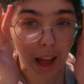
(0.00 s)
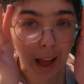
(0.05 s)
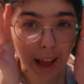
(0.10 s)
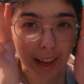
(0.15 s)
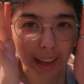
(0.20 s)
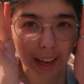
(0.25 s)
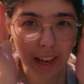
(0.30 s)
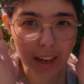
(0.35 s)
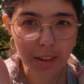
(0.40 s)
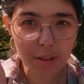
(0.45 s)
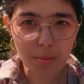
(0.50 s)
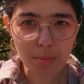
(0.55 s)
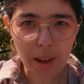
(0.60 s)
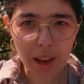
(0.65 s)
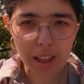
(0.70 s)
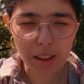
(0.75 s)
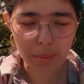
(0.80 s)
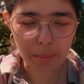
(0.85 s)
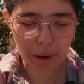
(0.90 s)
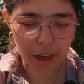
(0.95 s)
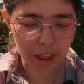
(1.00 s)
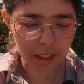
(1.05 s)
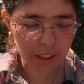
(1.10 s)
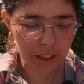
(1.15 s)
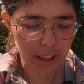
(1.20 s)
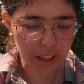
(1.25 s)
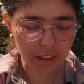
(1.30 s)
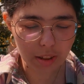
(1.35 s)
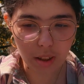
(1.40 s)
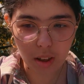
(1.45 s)
I can't do math
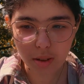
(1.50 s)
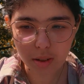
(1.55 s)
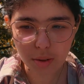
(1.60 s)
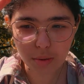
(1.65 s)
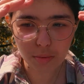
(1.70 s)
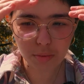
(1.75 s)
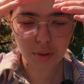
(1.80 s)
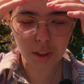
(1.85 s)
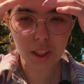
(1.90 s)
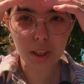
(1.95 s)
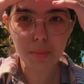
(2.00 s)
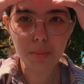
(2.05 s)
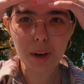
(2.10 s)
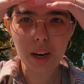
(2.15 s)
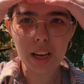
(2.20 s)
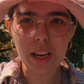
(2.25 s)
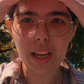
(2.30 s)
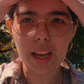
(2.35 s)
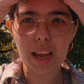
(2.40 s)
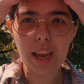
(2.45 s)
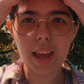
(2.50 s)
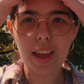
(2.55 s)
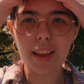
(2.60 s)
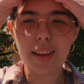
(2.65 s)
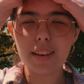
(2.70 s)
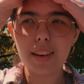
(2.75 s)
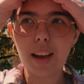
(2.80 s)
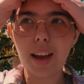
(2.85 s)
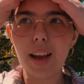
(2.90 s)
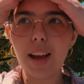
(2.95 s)
apparently. It's also really bright,
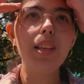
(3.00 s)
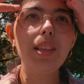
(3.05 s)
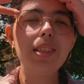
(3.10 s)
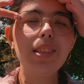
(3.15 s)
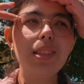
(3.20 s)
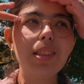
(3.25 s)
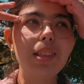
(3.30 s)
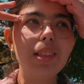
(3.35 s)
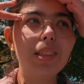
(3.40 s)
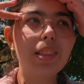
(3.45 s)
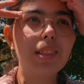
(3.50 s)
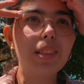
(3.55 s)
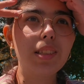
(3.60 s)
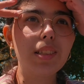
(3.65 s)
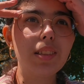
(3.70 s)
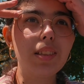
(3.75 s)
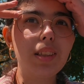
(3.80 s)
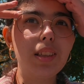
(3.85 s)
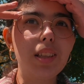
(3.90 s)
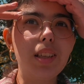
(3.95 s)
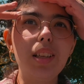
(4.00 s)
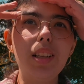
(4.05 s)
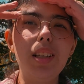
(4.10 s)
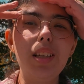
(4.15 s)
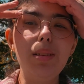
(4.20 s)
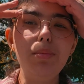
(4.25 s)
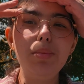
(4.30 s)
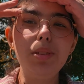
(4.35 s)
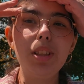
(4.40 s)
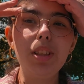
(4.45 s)
and I'm
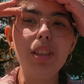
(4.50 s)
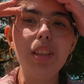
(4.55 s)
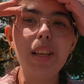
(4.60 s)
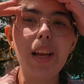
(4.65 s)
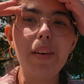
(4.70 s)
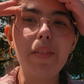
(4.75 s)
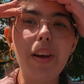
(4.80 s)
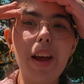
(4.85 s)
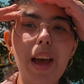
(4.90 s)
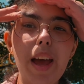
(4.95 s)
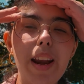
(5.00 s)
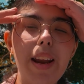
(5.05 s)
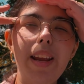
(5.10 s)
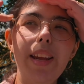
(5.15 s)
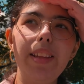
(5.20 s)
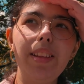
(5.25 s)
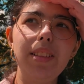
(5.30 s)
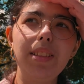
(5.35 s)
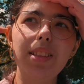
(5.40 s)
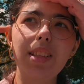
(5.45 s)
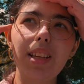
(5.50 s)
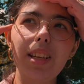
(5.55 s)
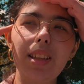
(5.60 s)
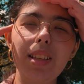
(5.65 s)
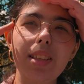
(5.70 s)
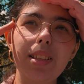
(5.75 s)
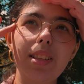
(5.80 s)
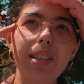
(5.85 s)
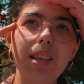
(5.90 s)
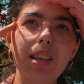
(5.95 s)
starting to have a headache. There's
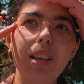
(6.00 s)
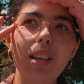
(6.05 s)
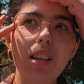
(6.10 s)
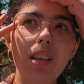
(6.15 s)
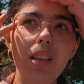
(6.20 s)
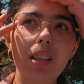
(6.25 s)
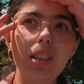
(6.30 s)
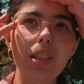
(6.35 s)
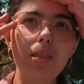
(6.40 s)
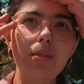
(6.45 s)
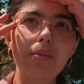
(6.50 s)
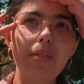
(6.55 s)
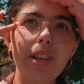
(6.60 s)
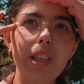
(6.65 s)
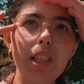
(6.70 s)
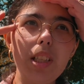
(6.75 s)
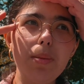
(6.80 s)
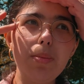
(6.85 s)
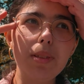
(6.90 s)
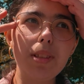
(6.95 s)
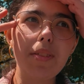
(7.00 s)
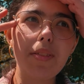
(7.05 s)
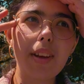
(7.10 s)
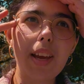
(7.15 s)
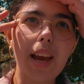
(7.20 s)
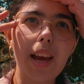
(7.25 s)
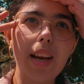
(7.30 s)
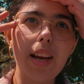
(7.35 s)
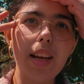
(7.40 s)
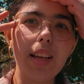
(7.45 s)
like this very
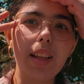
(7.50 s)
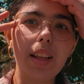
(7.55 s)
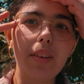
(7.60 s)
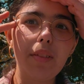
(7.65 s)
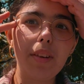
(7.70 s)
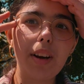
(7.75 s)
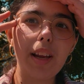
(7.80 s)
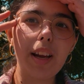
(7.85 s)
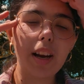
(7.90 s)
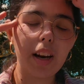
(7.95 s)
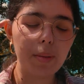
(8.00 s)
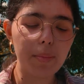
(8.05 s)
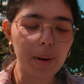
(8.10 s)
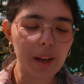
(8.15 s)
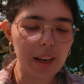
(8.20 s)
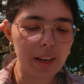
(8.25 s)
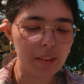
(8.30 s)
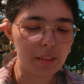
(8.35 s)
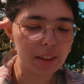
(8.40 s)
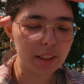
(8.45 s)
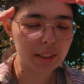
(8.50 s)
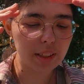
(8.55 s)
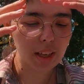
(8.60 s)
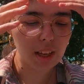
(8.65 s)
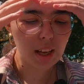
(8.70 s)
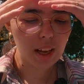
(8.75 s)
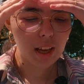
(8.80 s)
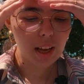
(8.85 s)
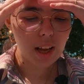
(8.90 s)
specific headache like right here, but anyways,